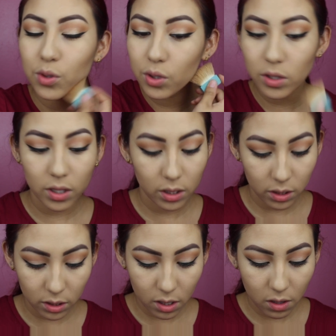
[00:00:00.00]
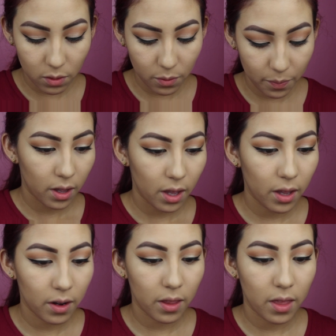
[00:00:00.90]
Just like so.
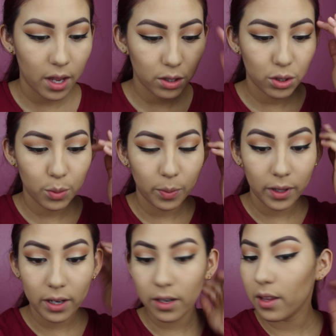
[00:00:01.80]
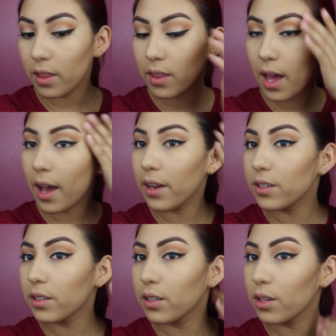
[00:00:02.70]
And then to blend
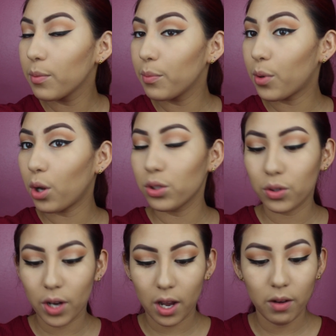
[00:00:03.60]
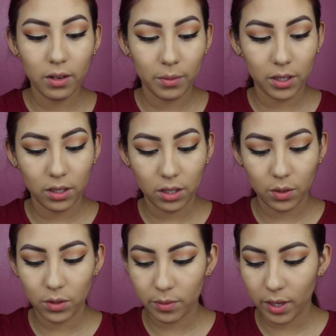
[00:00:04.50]
that bronzer out, I'm gonna
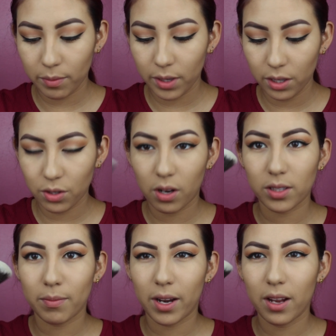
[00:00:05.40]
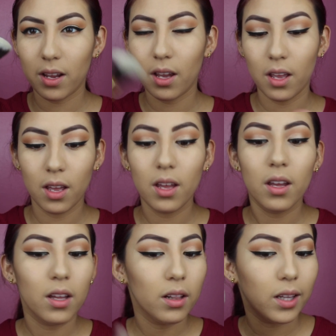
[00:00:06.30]
use my BH Cosmetic
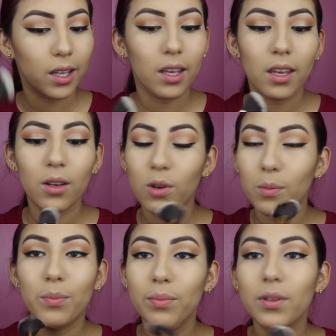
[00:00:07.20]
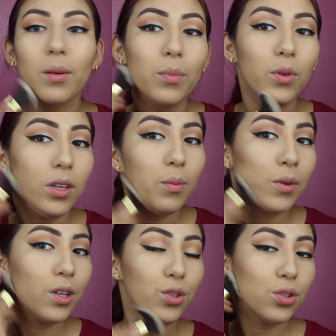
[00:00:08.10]
like angle kabuki
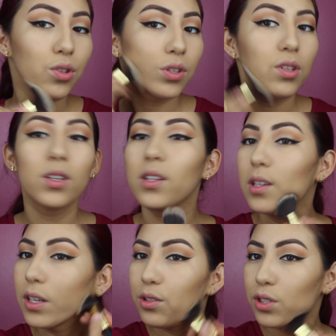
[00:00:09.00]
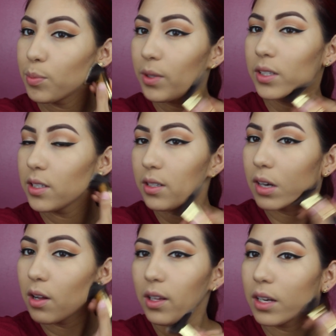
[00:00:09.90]
brush and just blend it
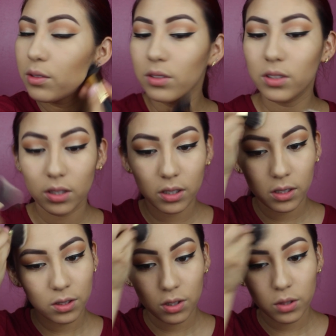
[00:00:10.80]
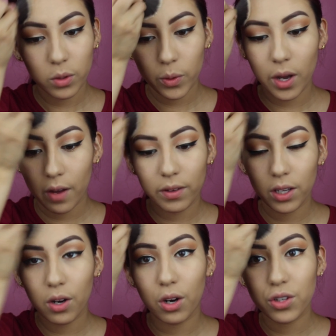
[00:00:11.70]
all out, just so you don't have
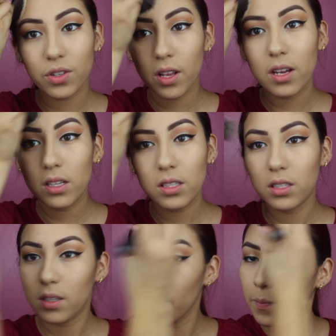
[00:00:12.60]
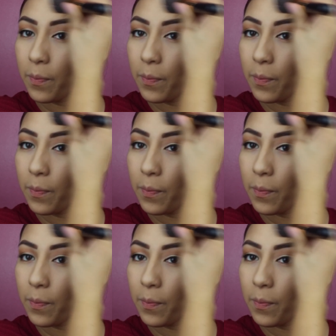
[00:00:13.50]
any harsh lines.